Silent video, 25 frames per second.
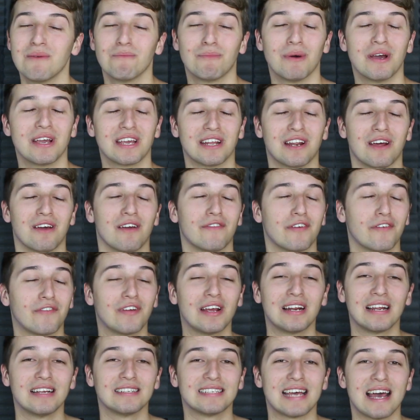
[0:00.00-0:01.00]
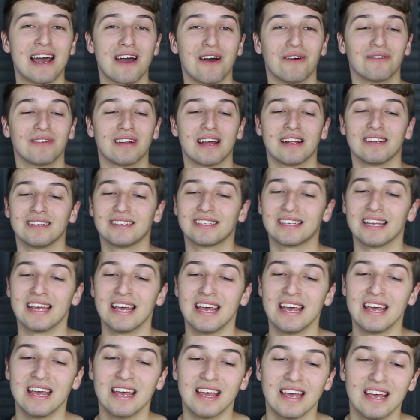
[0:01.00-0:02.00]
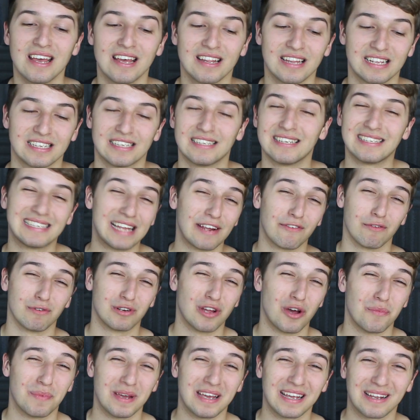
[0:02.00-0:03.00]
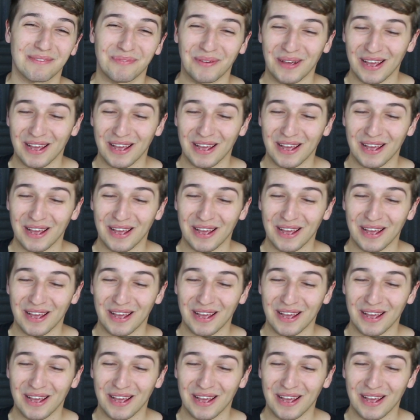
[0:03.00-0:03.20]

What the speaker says: but you know, if you're feeling down, and this is a different topic,